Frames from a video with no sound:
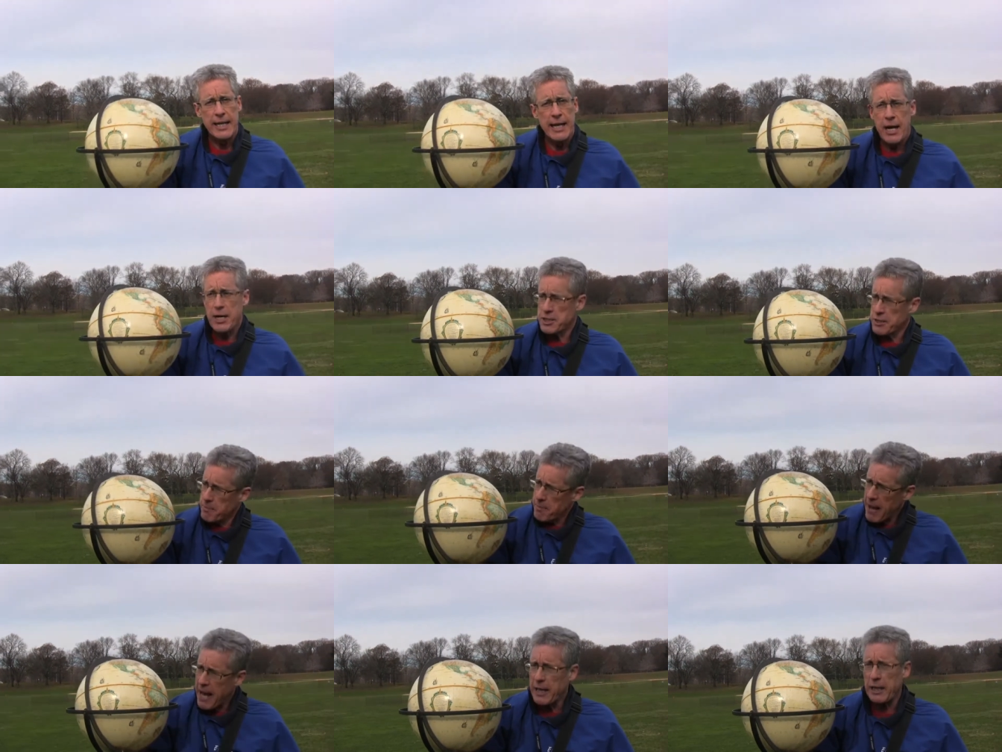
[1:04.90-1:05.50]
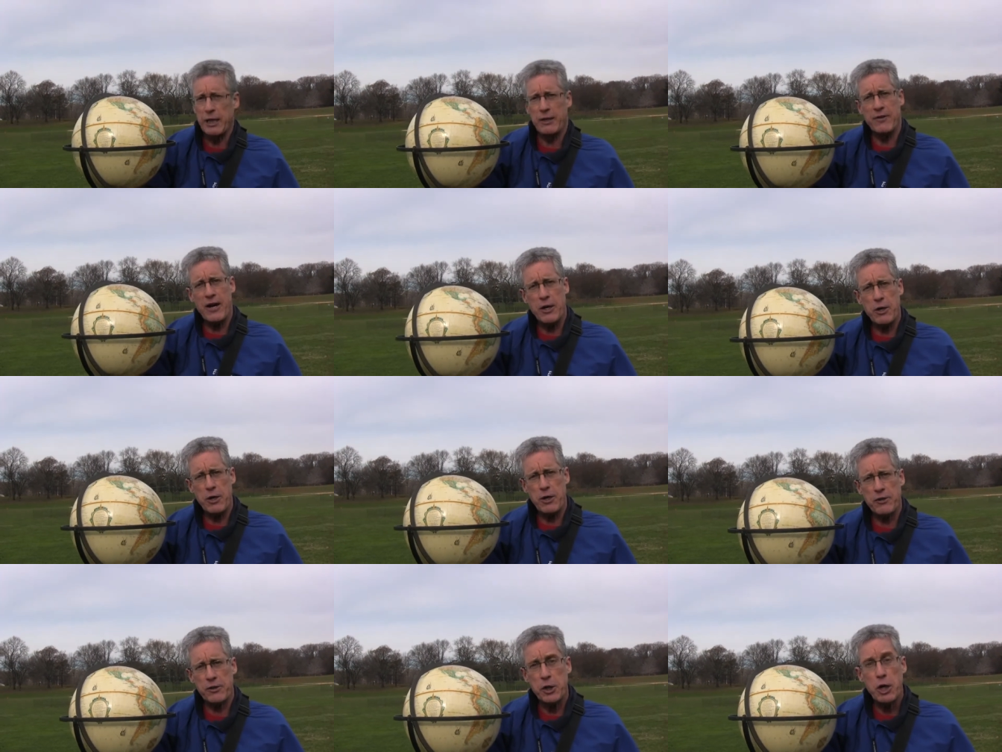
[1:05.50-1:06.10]
Here's a model of our
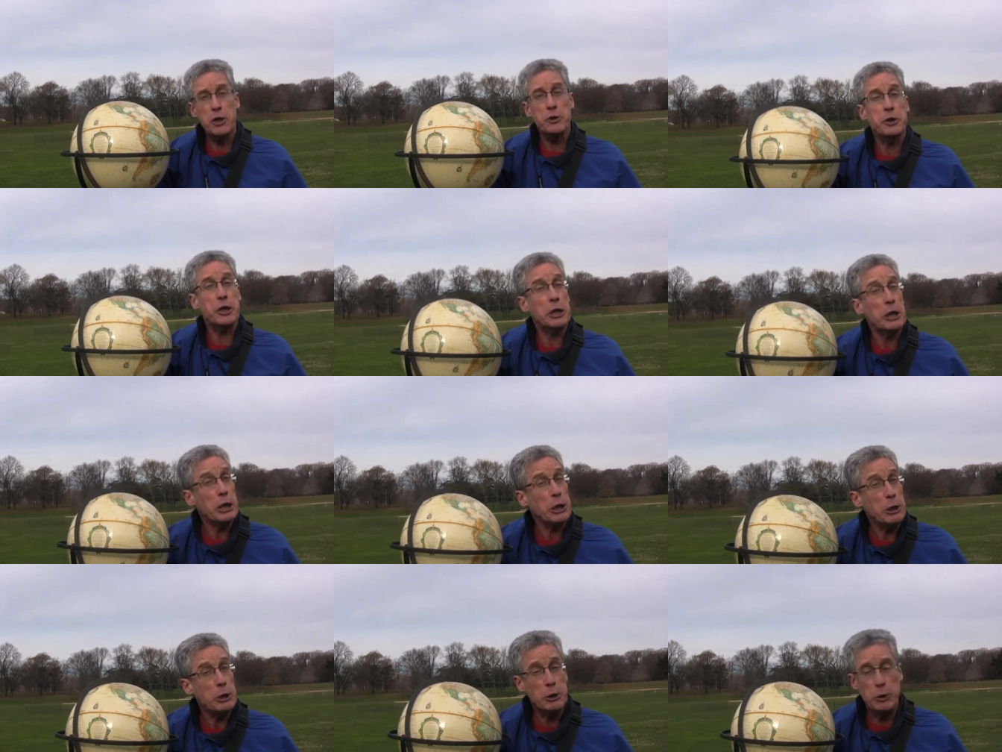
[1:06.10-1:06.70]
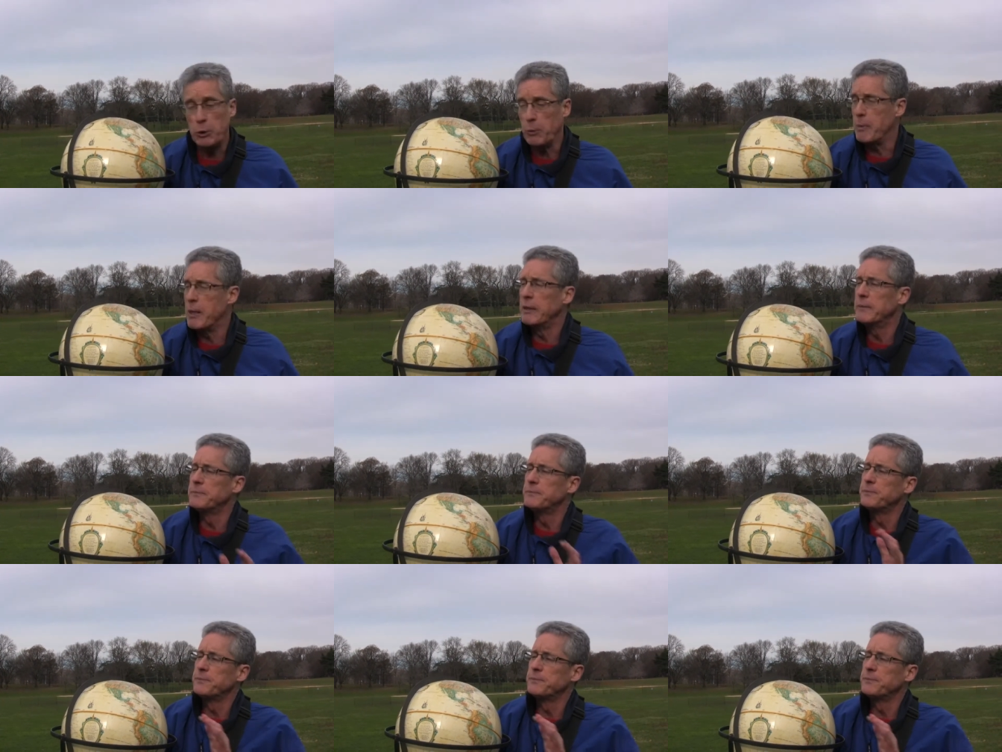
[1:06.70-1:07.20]
Earth called the globe.